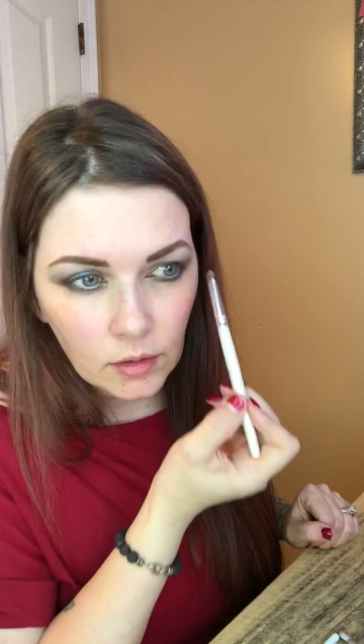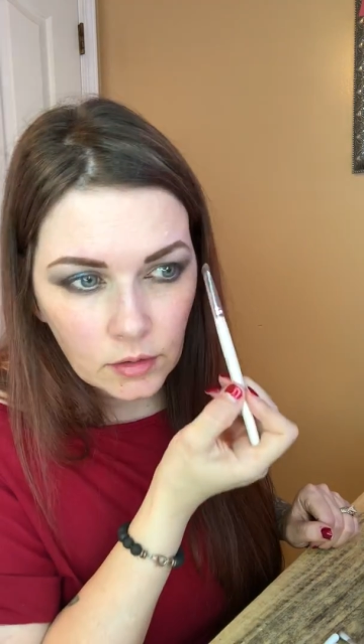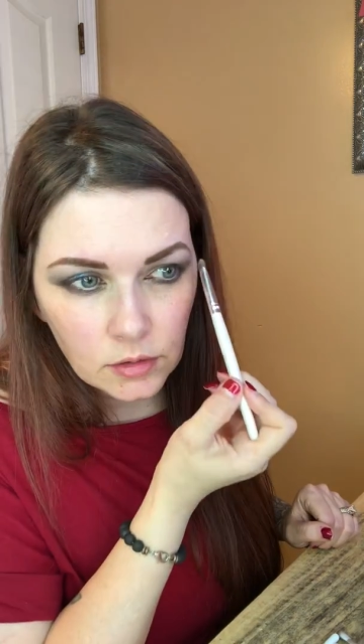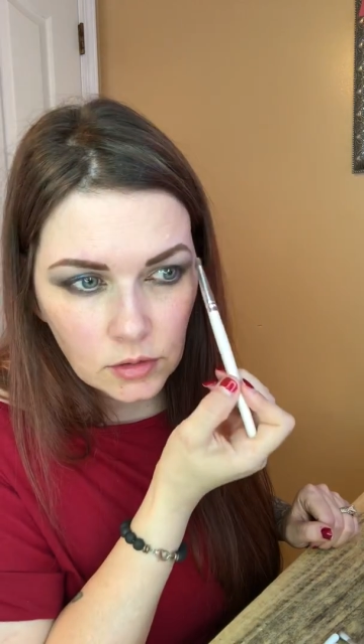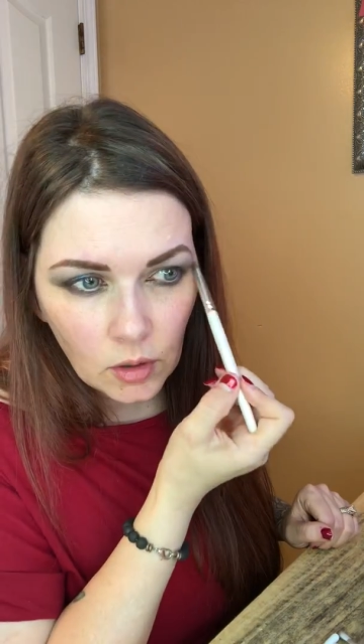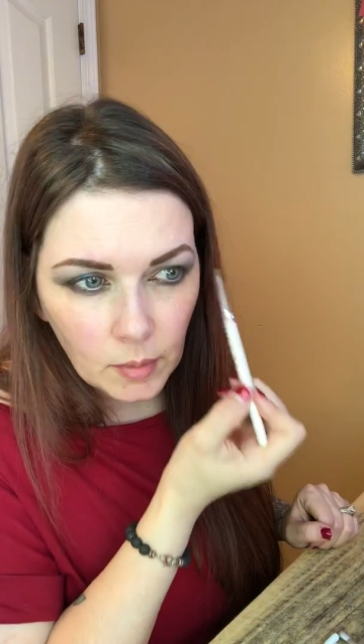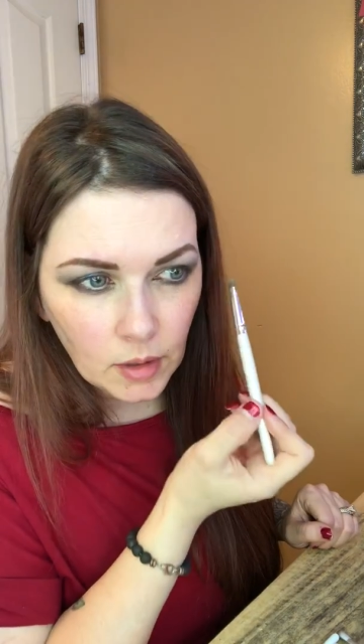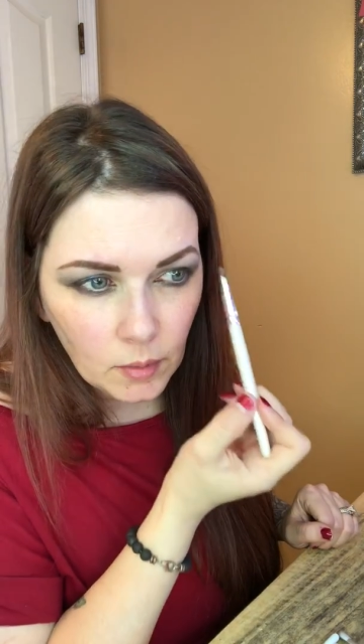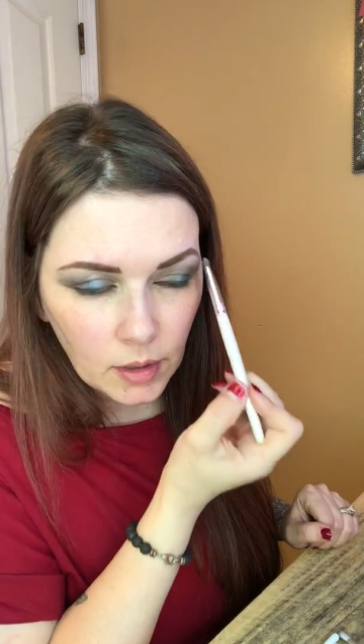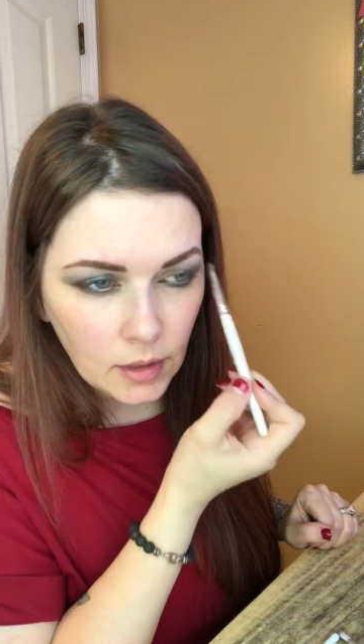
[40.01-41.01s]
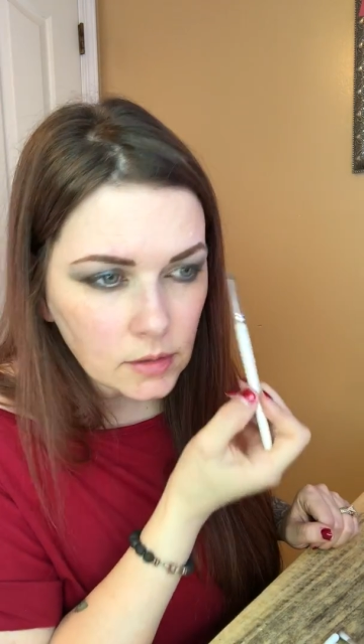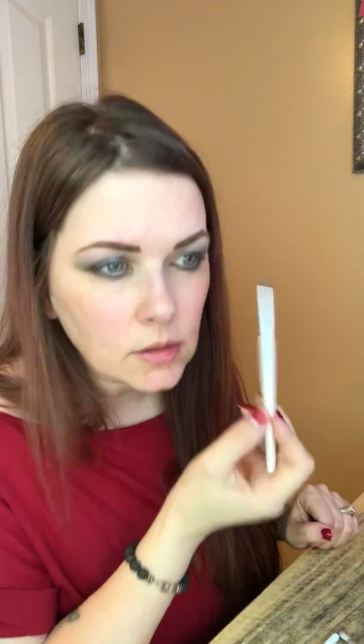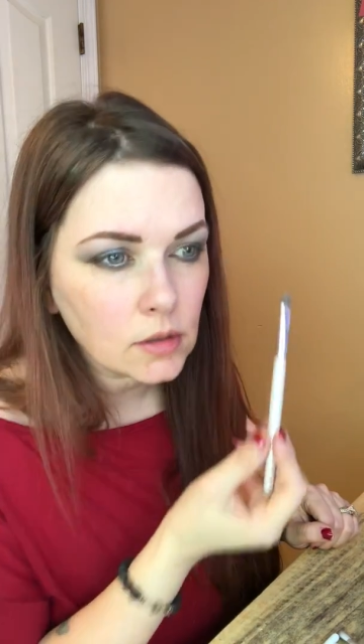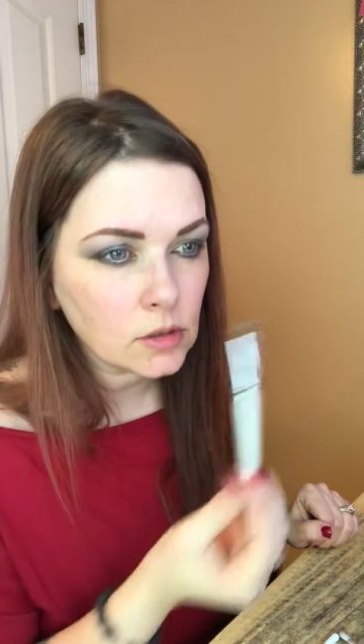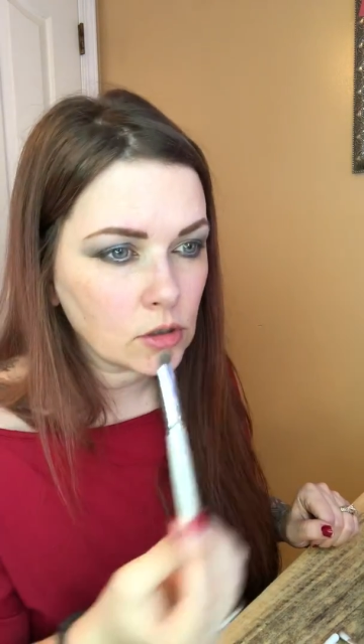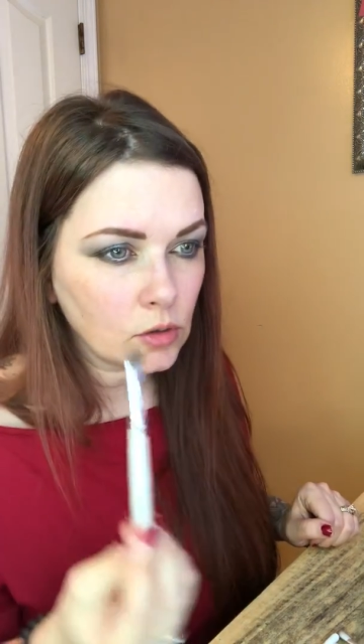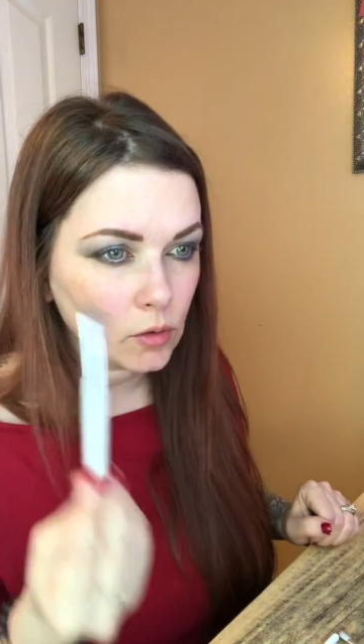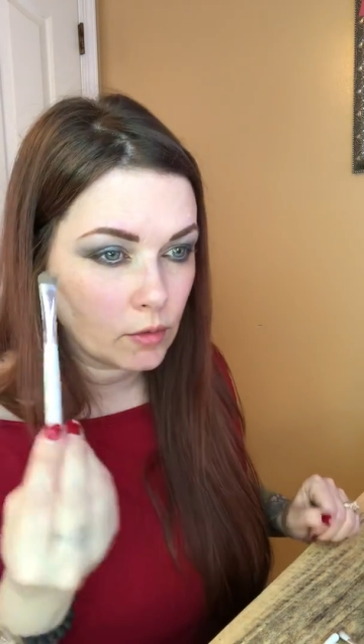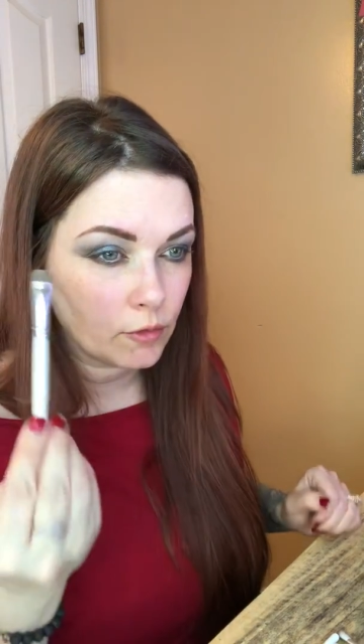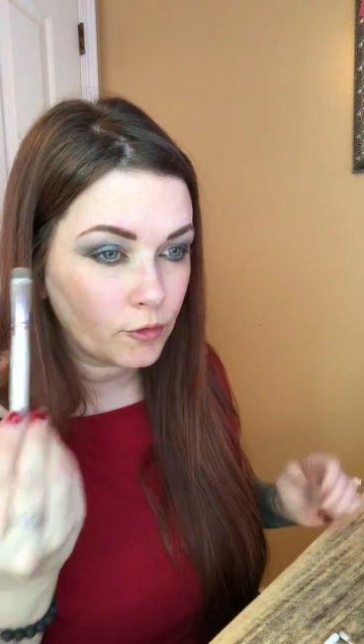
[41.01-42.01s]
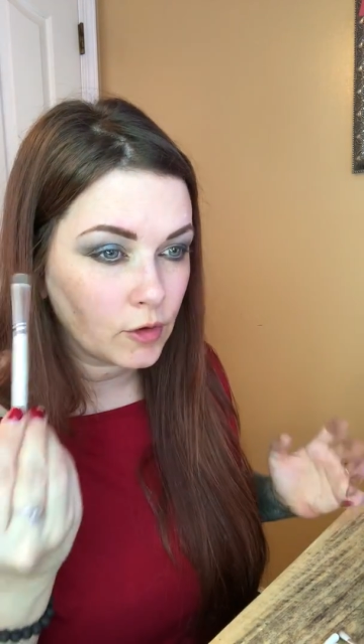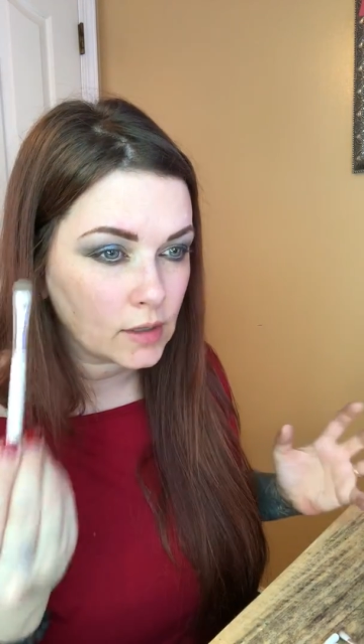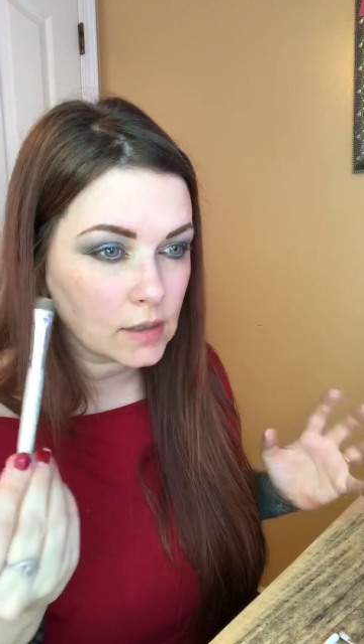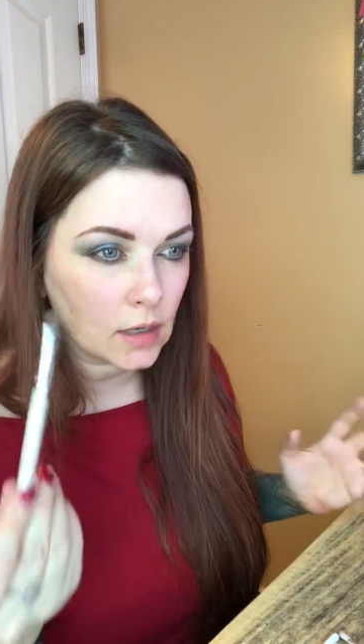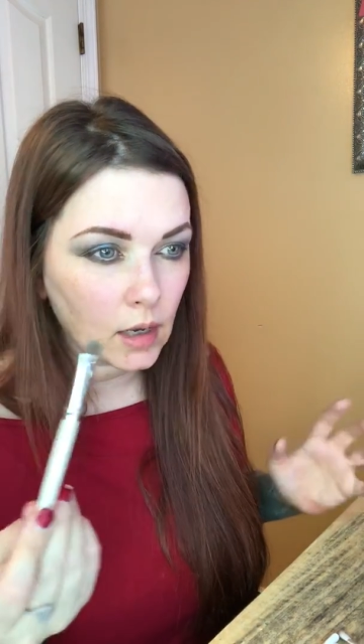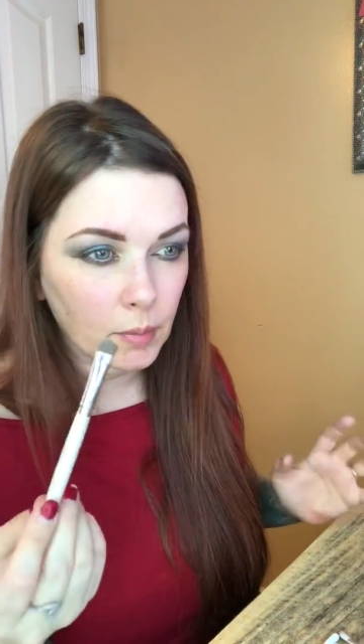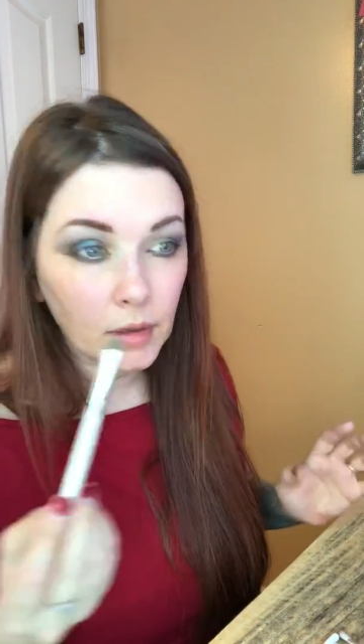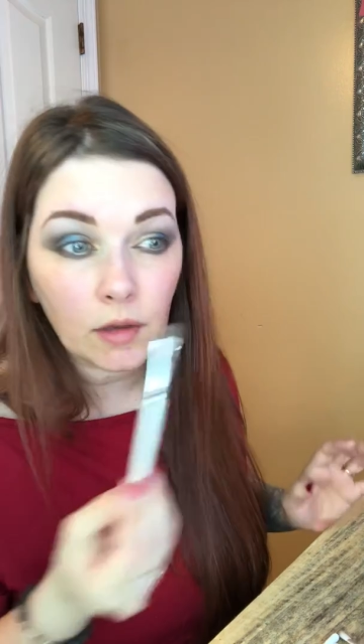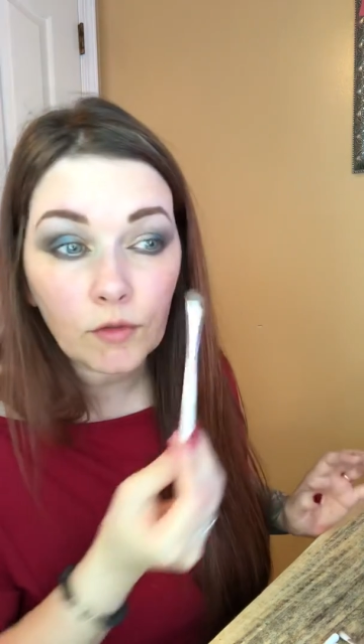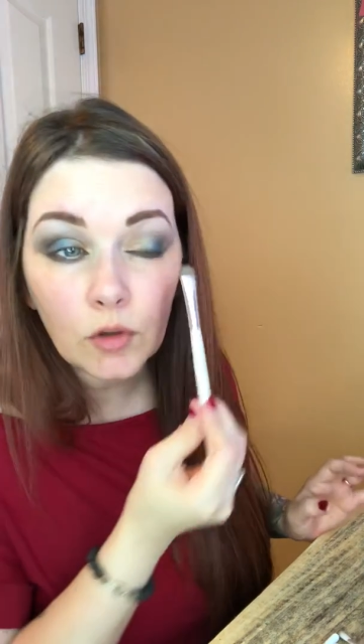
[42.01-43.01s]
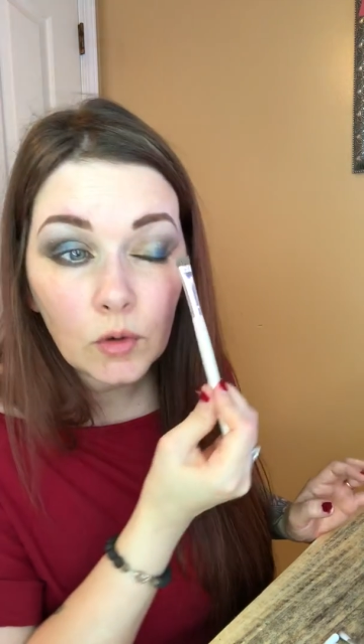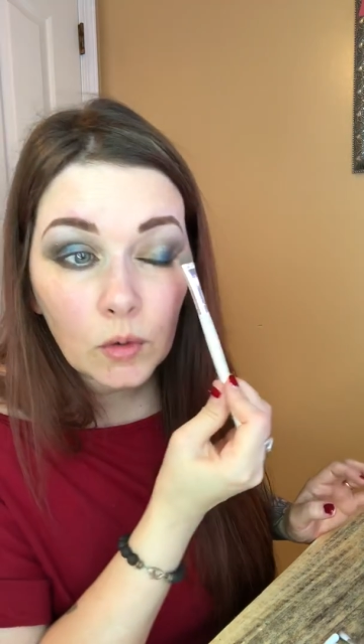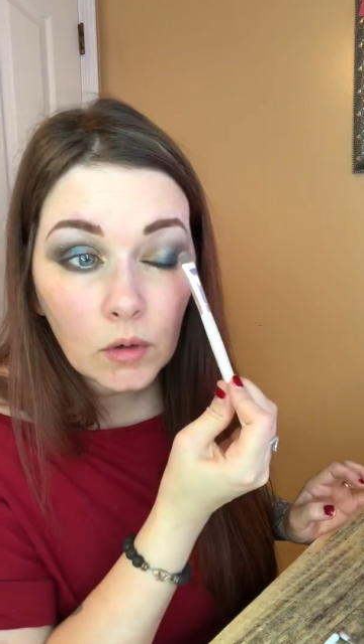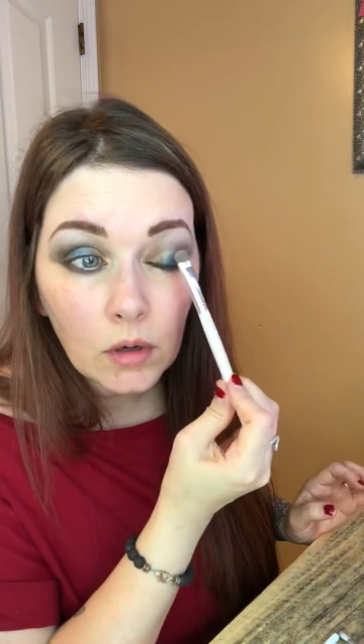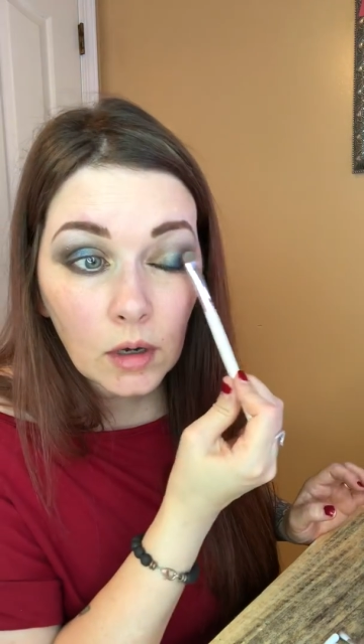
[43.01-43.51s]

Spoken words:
There's so many ways to fix it up if you